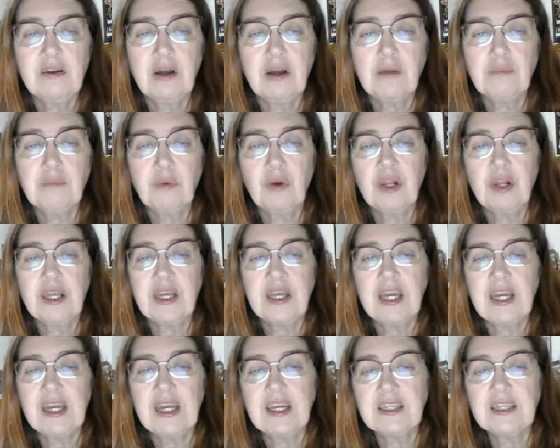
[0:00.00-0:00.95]
You're not
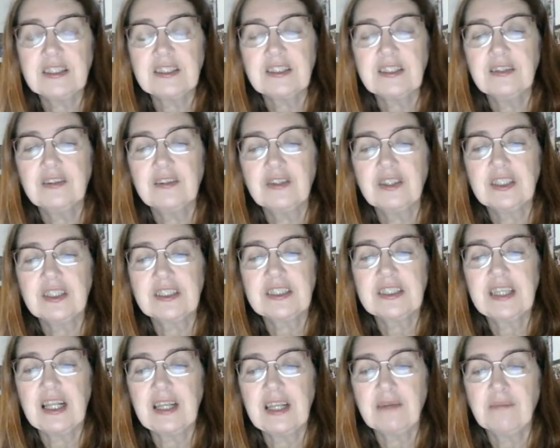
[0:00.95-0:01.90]
boiling eggs. You're
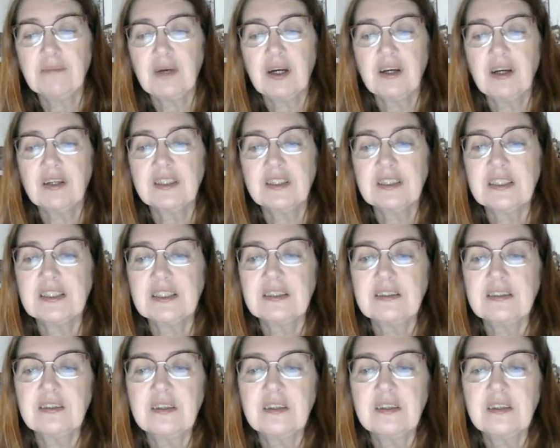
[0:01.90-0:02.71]
just killing bugs.